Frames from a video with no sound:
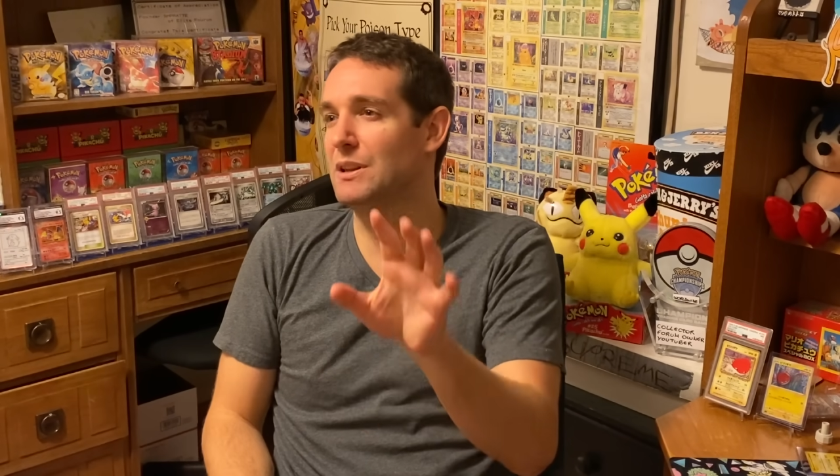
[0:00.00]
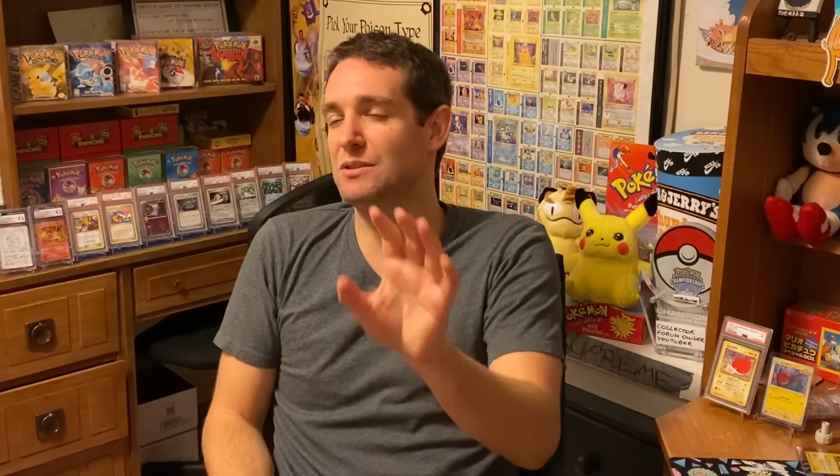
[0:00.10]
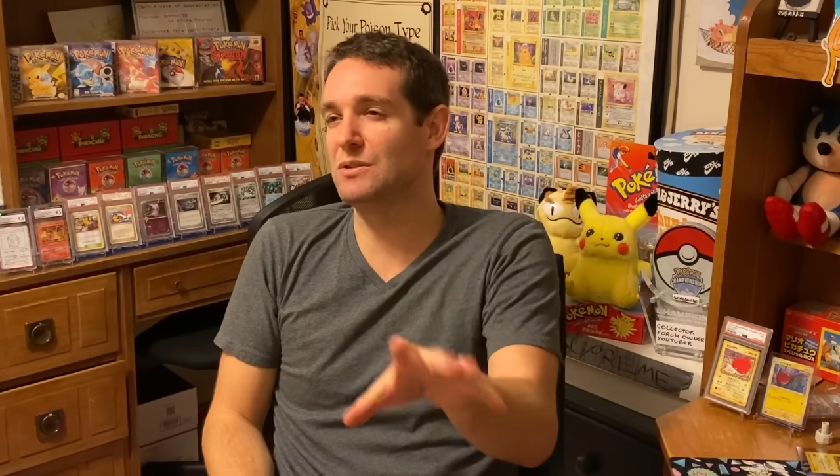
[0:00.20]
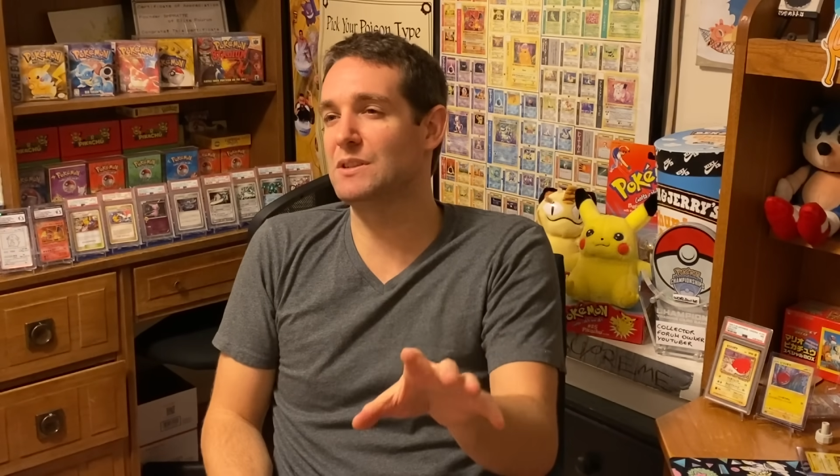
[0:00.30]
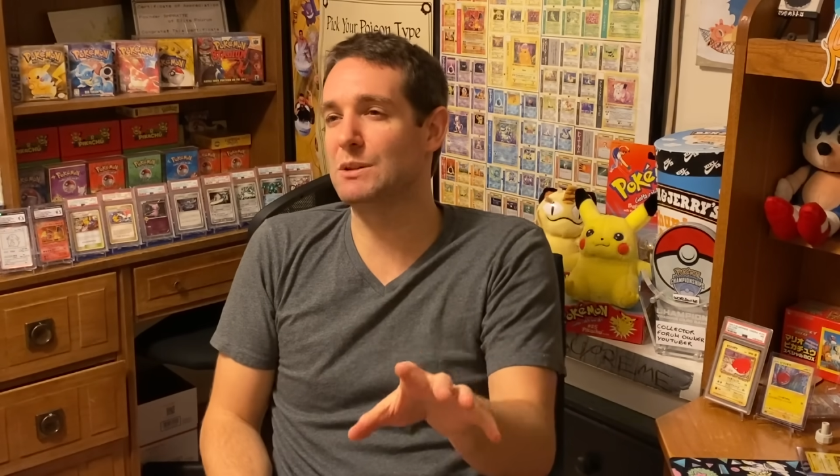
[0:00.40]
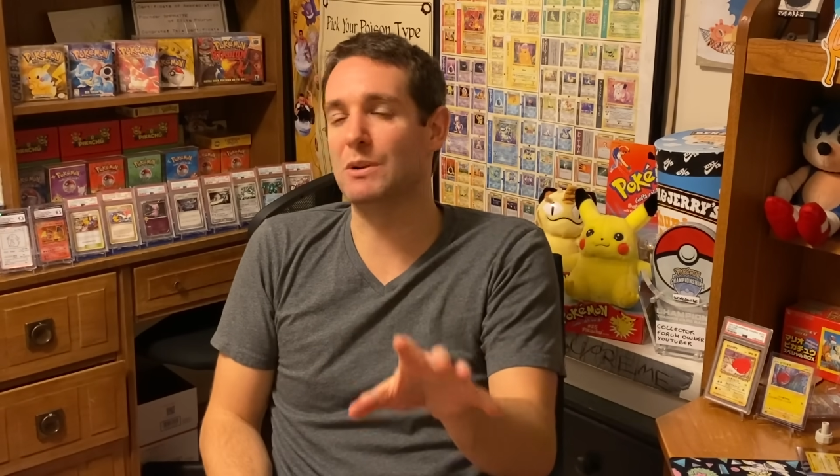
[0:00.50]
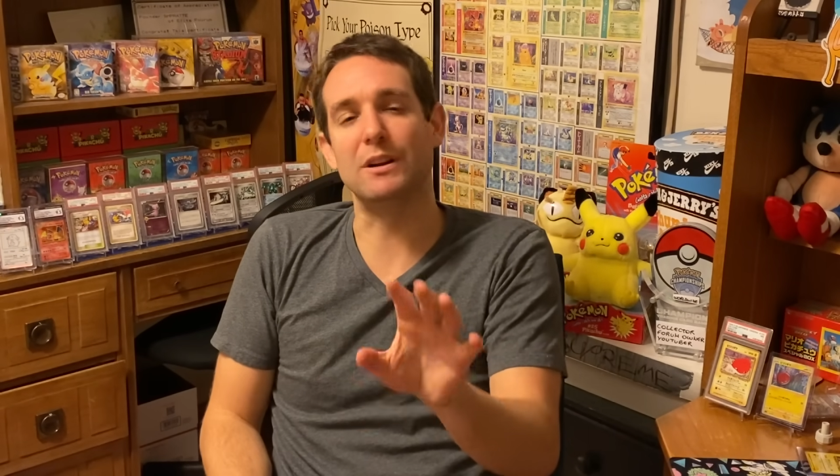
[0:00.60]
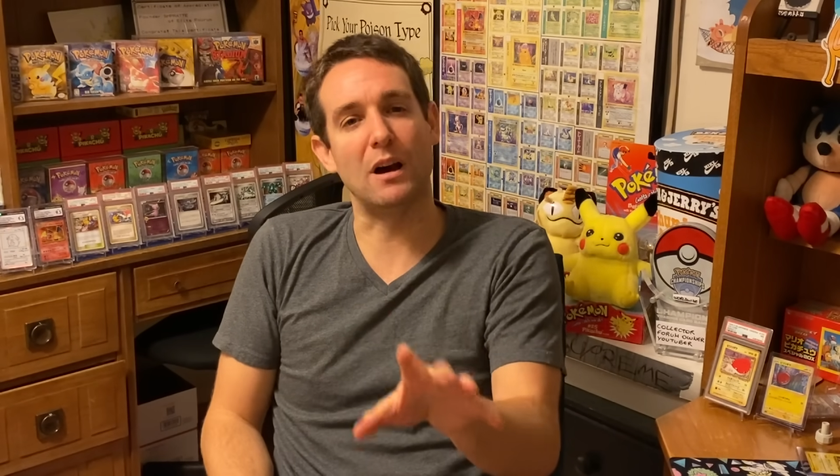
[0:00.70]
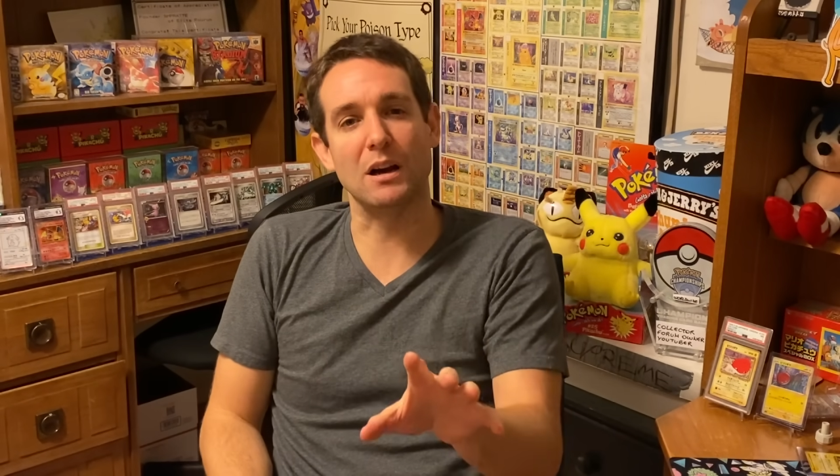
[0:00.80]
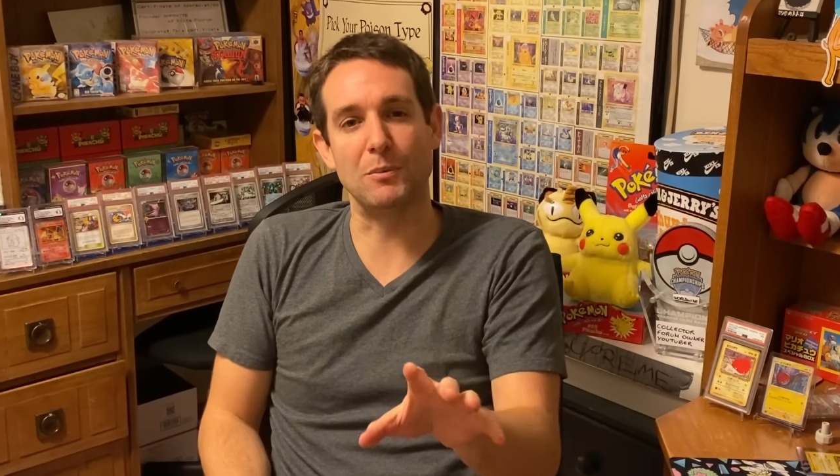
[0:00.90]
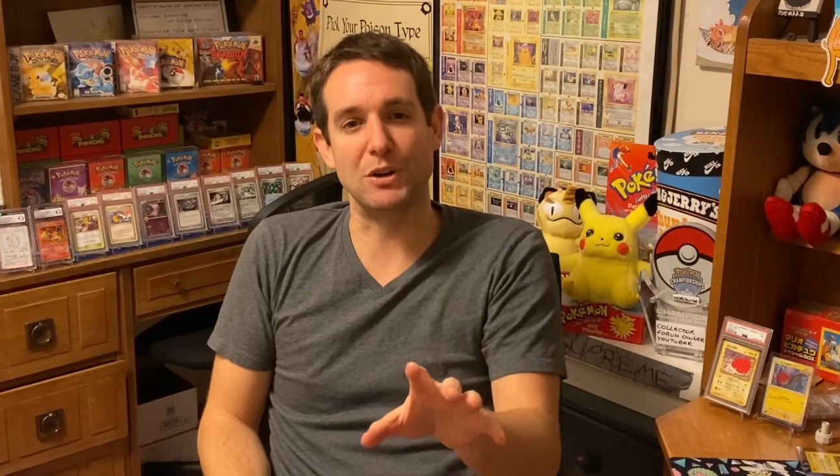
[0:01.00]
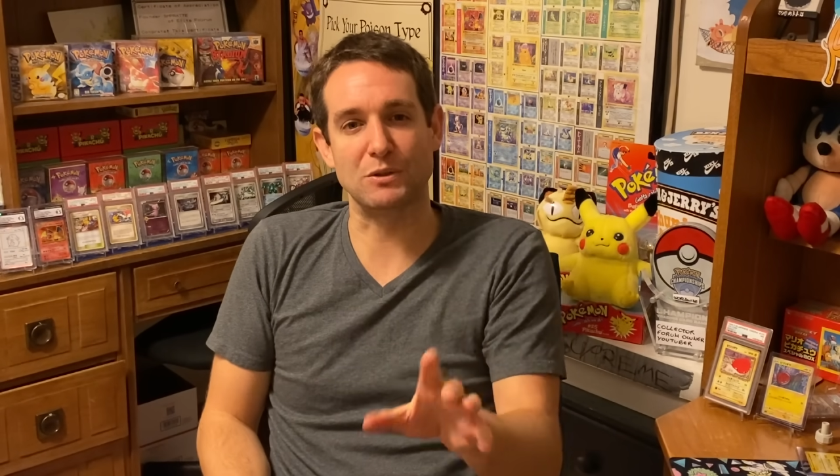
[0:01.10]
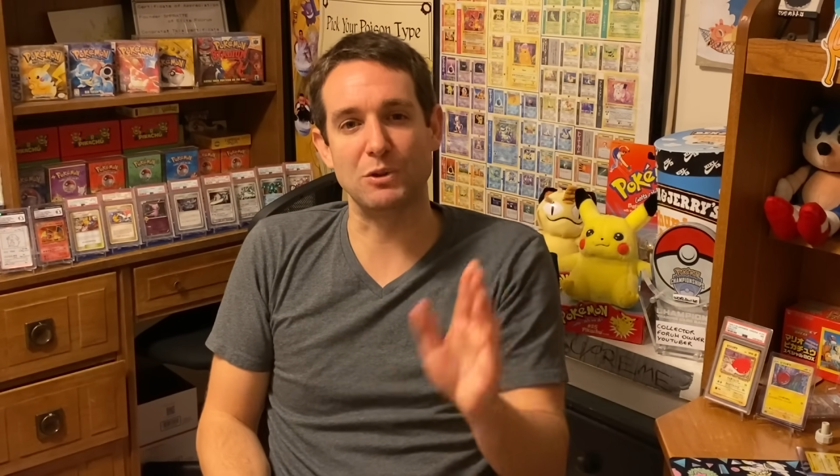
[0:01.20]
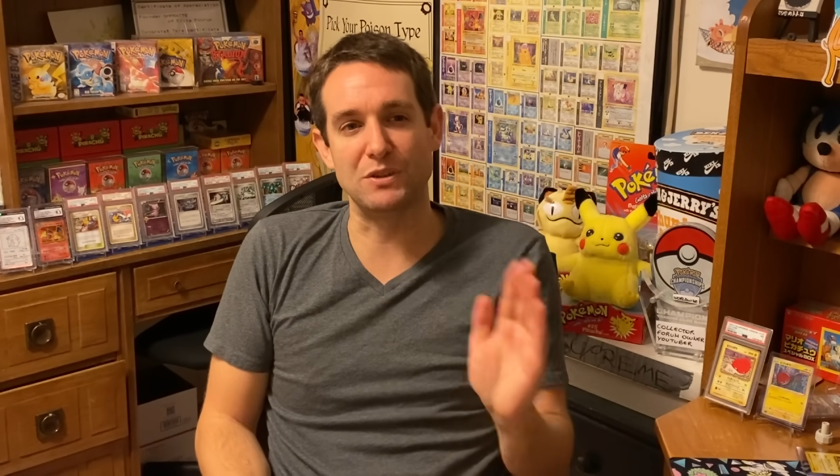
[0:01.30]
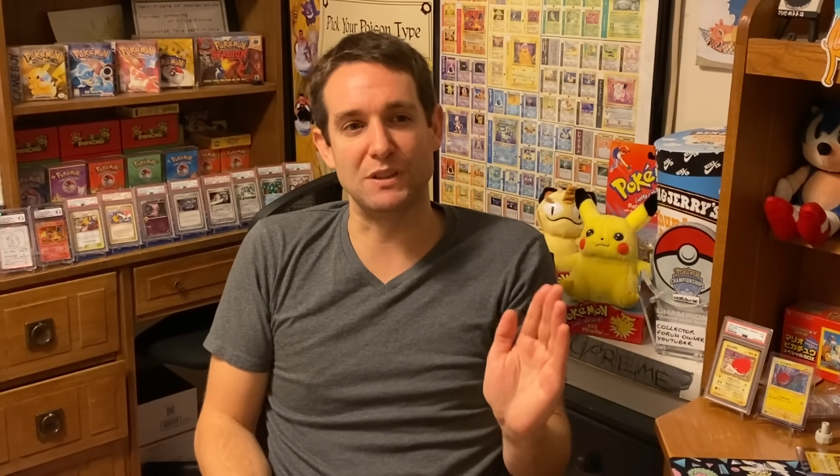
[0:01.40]
that you see with Nagabas
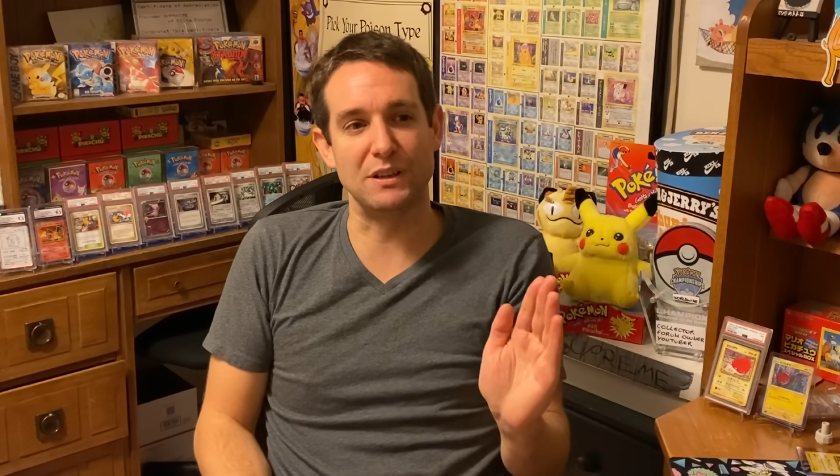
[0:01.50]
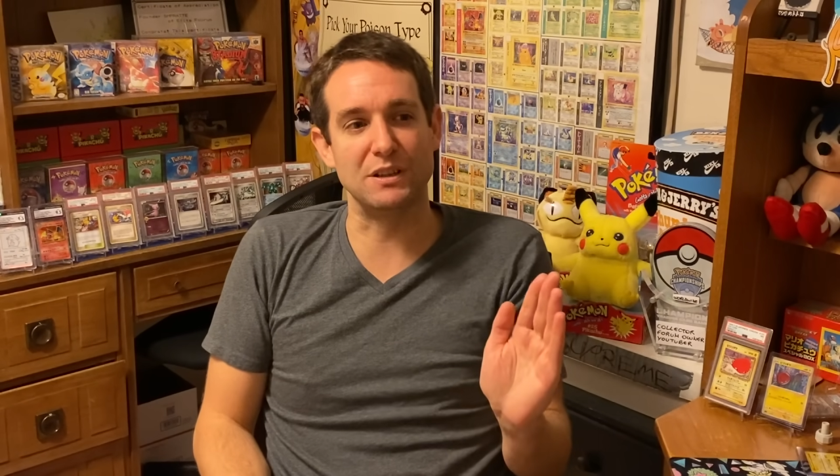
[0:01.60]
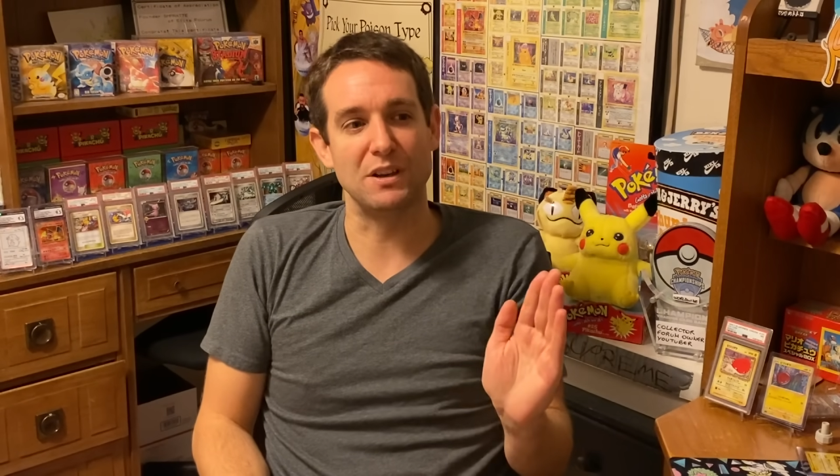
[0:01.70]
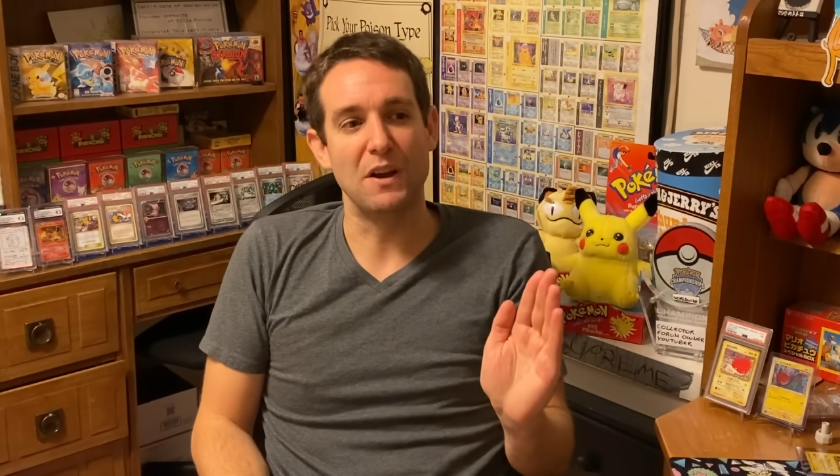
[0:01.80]
where you see this